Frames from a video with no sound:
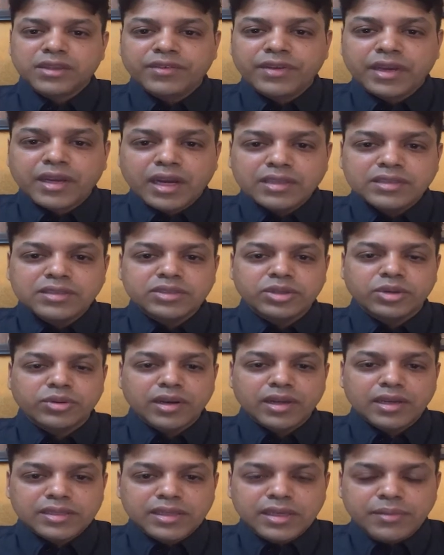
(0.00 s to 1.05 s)
Devakant
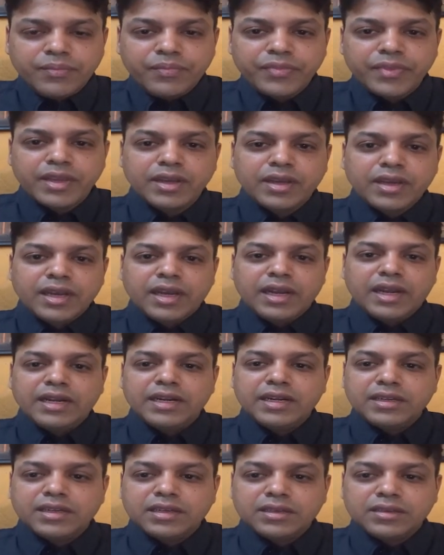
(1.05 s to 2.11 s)
Shukla ji,
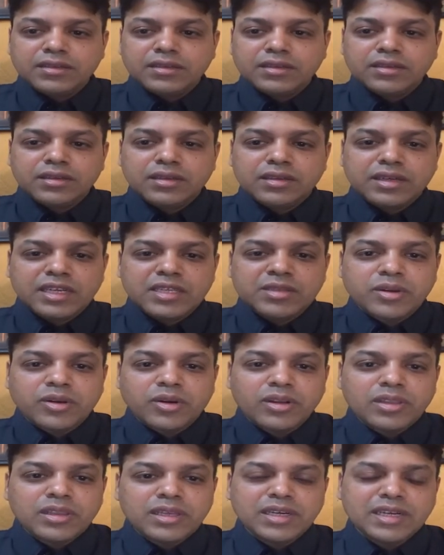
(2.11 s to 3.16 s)
and uh,
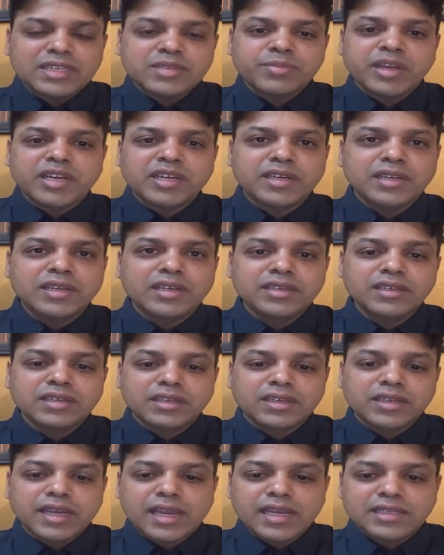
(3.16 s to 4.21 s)
all the respected
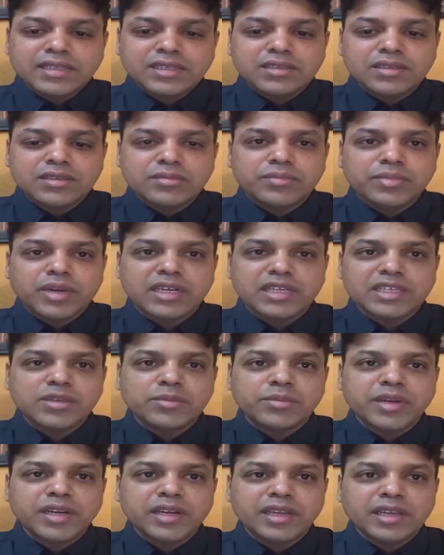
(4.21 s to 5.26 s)
guests
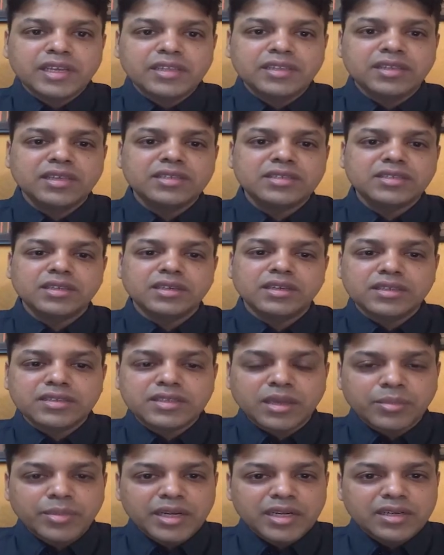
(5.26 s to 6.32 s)
participating in this
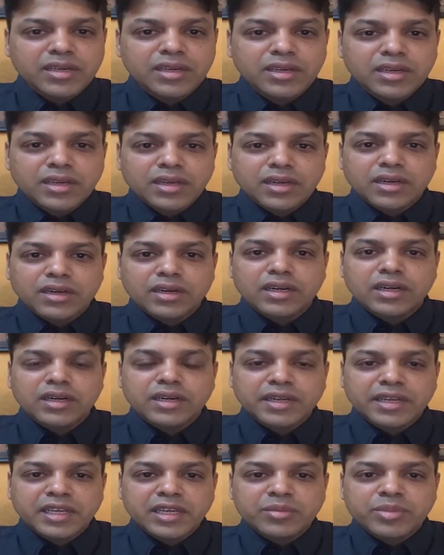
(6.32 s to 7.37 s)
summit,
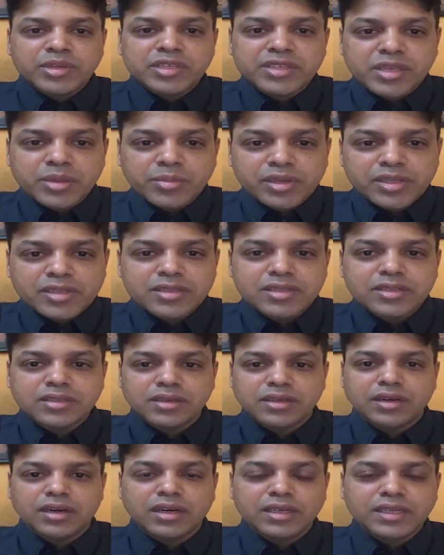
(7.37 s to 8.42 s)
dear principals,
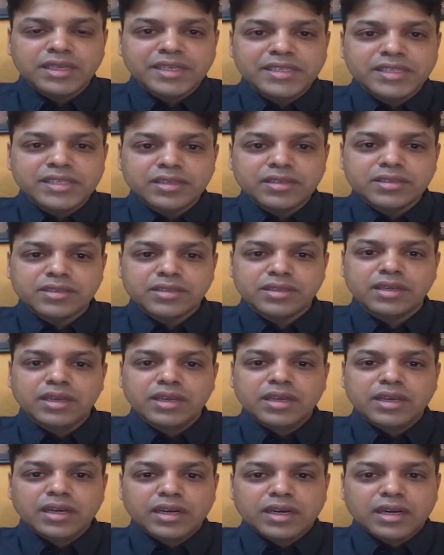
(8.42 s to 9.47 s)
teachers,
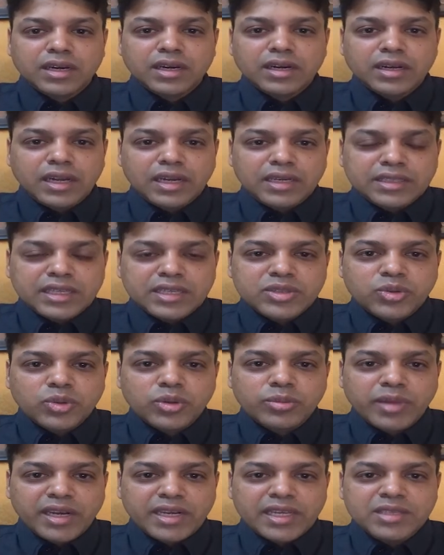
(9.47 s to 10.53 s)
and the
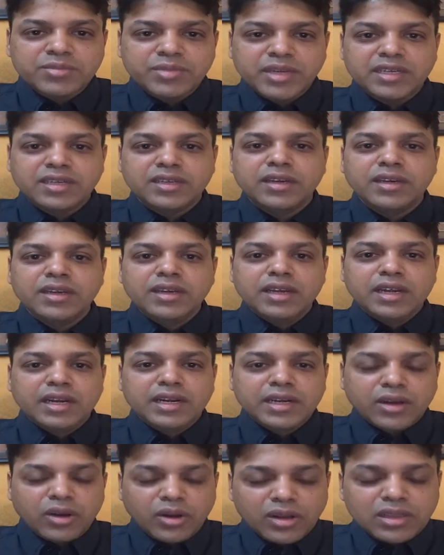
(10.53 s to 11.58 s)
school management,
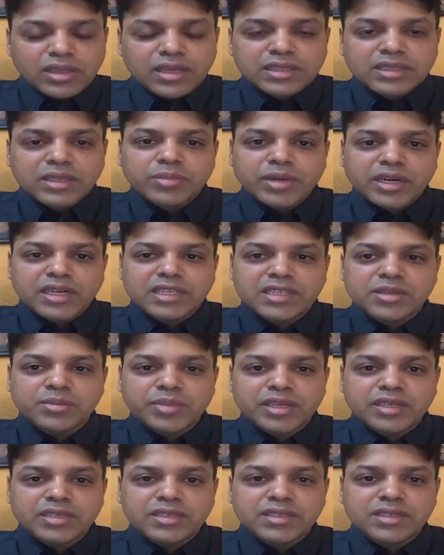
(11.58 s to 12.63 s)
and all the other
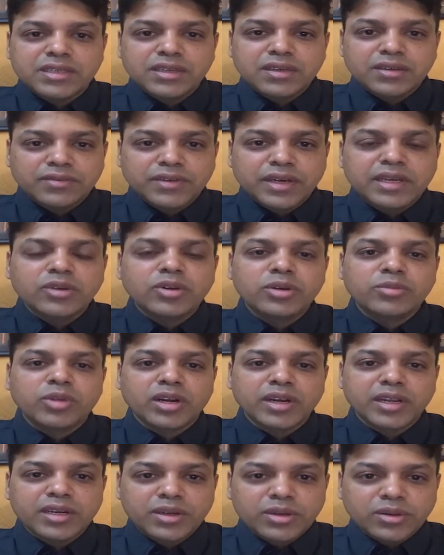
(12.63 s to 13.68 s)
participants. Very good
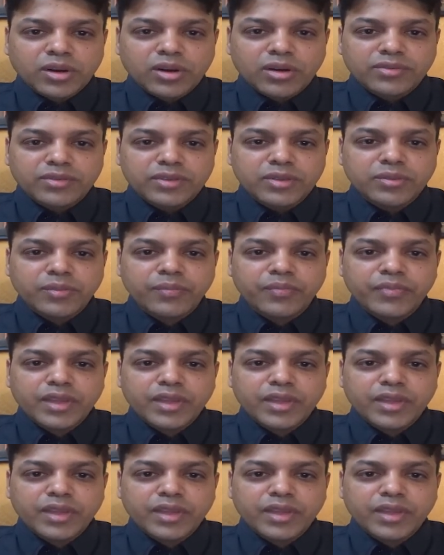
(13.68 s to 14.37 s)
morning to all of you.